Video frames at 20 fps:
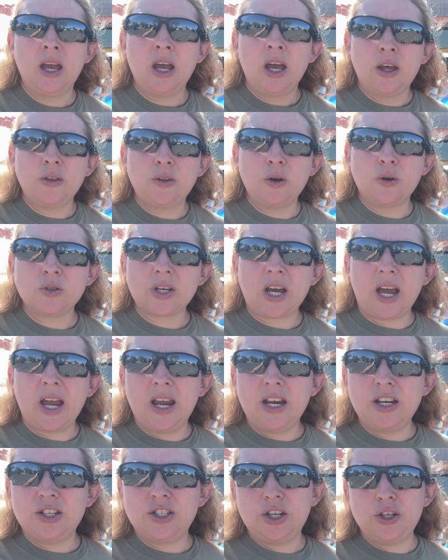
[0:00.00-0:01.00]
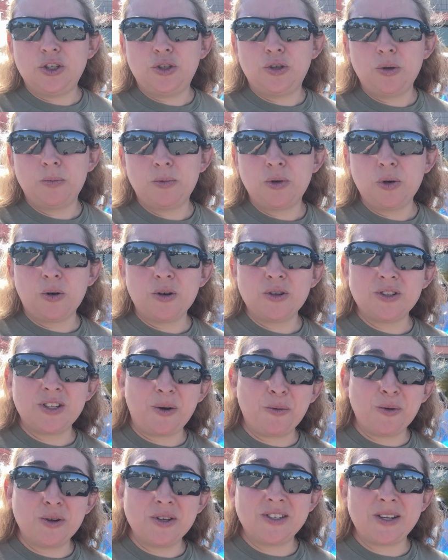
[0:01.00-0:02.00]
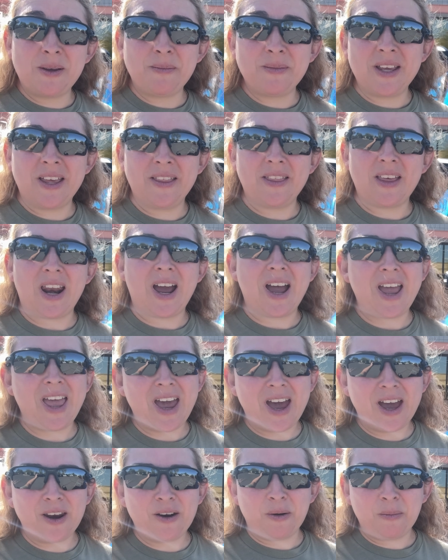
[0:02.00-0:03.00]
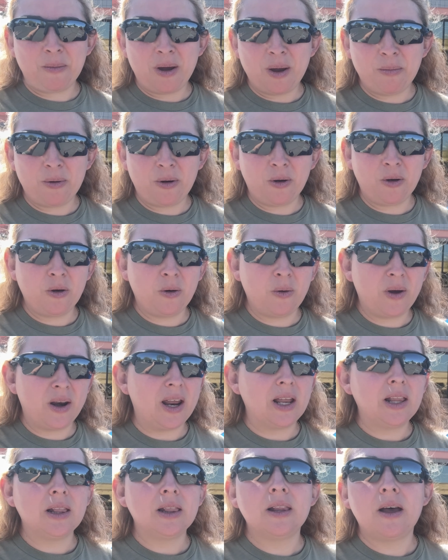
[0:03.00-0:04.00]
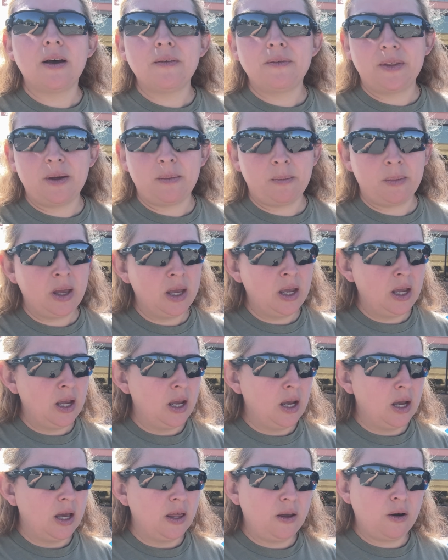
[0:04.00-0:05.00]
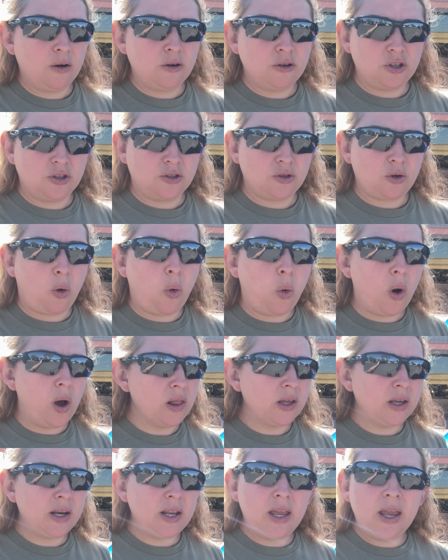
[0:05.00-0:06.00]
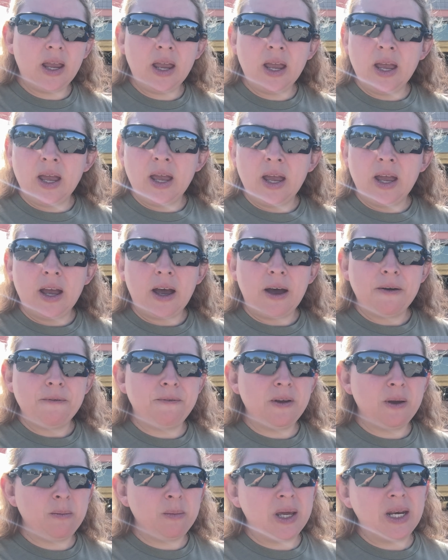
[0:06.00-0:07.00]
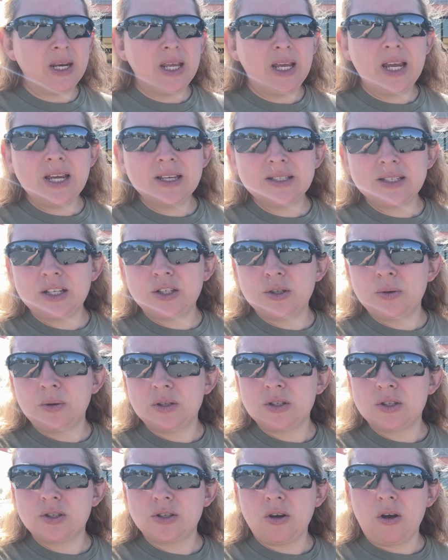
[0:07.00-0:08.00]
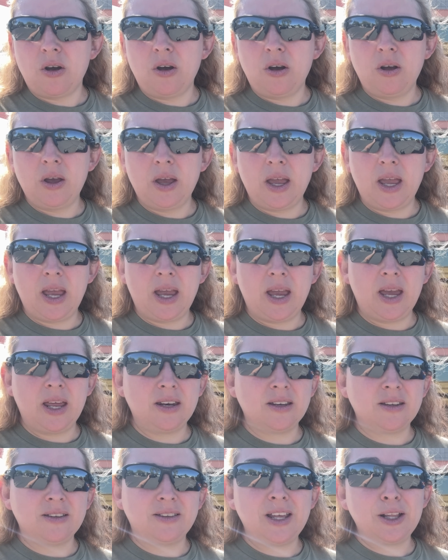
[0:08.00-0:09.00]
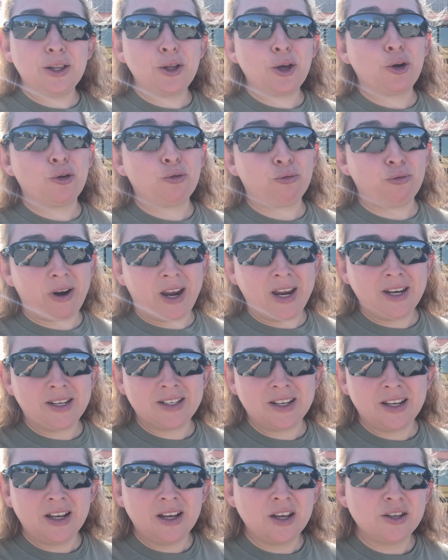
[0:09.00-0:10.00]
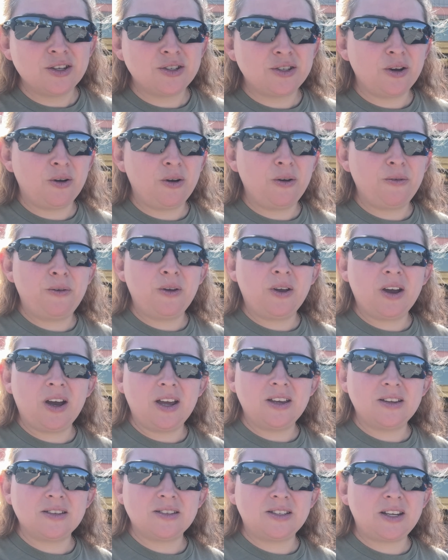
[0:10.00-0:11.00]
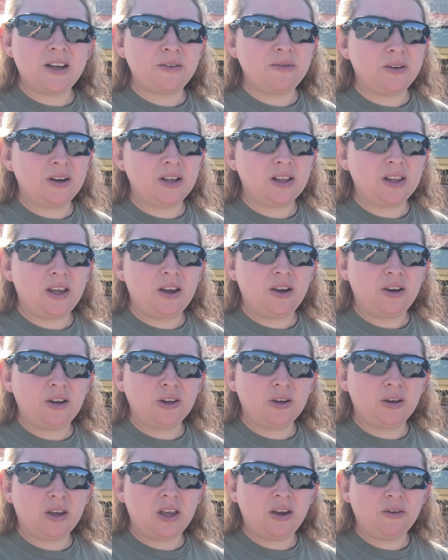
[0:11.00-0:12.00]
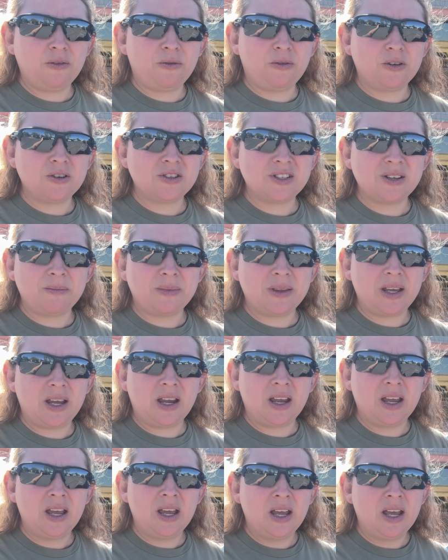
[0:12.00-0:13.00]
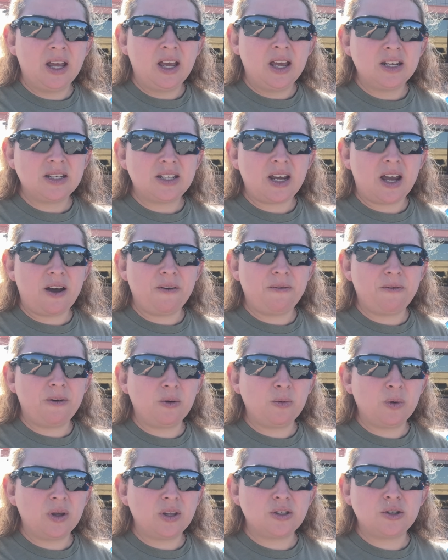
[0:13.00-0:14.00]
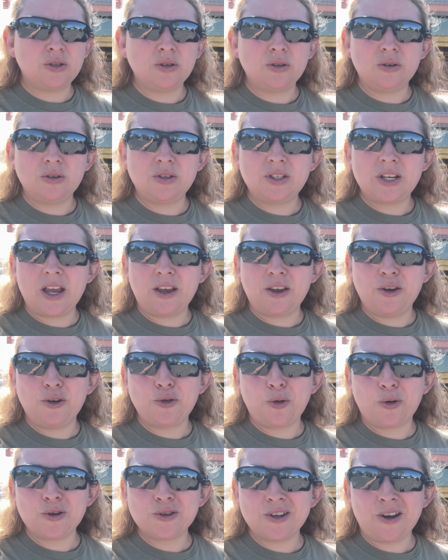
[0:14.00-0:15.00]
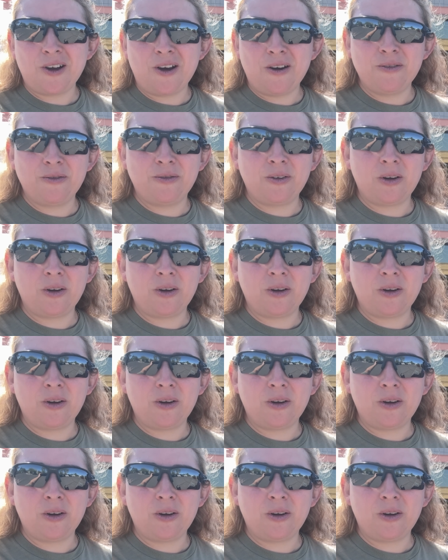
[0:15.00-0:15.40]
those IAG tube doors. That was something that I had on my Bronco and I love them. They're just quality, fitment, easy to install, and they look great. So if you guys definitely are looking for something to have fun with, to take your doors off,